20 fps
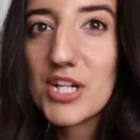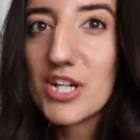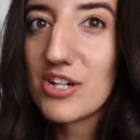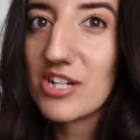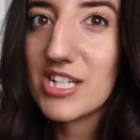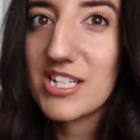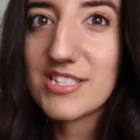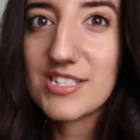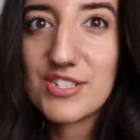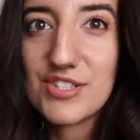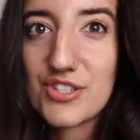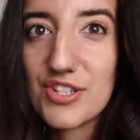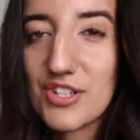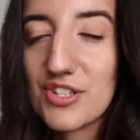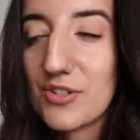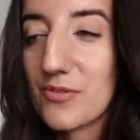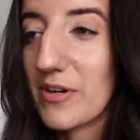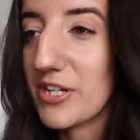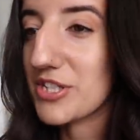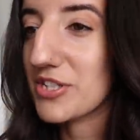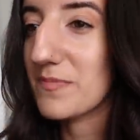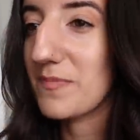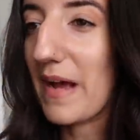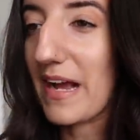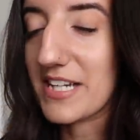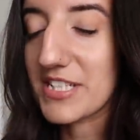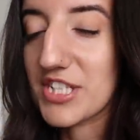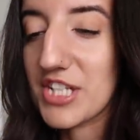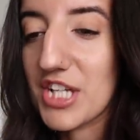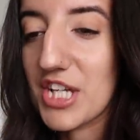curious to turn the question
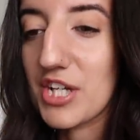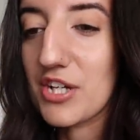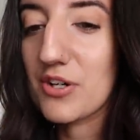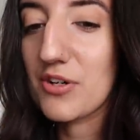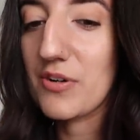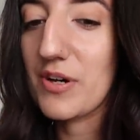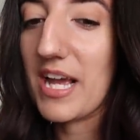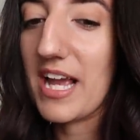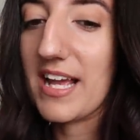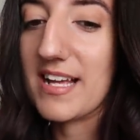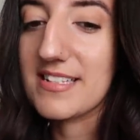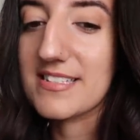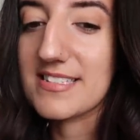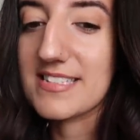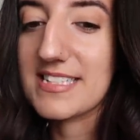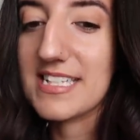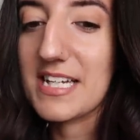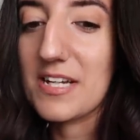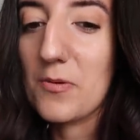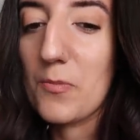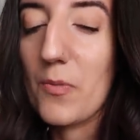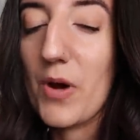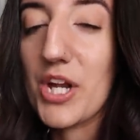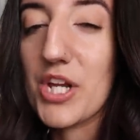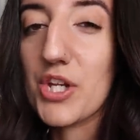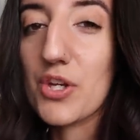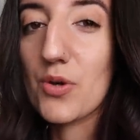back to you and see what